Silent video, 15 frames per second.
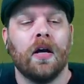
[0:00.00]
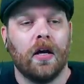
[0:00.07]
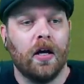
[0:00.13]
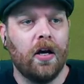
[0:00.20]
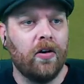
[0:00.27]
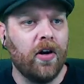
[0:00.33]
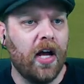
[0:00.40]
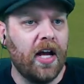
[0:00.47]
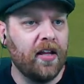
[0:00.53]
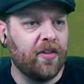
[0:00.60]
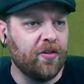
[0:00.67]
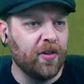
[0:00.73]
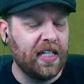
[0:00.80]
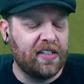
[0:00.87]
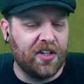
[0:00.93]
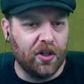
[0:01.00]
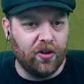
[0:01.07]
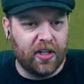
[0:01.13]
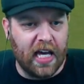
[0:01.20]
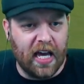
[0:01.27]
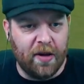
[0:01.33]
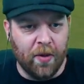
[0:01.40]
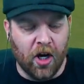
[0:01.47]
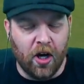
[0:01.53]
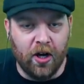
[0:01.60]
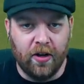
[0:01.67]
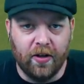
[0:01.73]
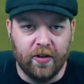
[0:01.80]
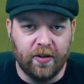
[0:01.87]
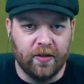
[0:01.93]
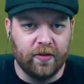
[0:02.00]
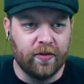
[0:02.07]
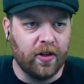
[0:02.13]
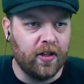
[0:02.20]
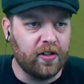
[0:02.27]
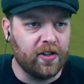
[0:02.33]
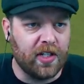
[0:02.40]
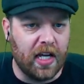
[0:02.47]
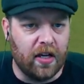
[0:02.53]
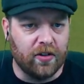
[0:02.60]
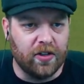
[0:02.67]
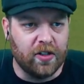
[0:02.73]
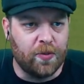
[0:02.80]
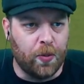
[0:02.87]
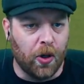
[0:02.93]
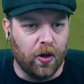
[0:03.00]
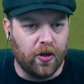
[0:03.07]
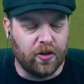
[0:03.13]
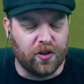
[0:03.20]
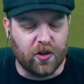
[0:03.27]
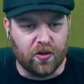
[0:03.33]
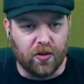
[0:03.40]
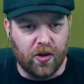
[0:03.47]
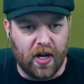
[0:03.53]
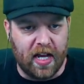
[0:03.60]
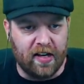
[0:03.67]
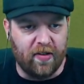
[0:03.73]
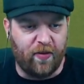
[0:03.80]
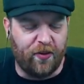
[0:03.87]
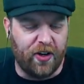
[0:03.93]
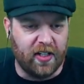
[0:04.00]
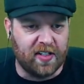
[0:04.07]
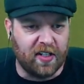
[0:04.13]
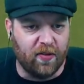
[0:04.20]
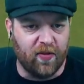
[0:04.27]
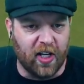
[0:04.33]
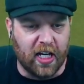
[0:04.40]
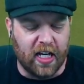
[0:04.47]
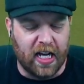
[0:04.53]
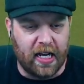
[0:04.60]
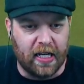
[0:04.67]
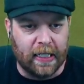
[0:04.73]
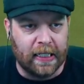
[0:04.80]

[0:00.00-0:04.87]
All right, 3-2 game on. Rochdale just pushed through our defensive line.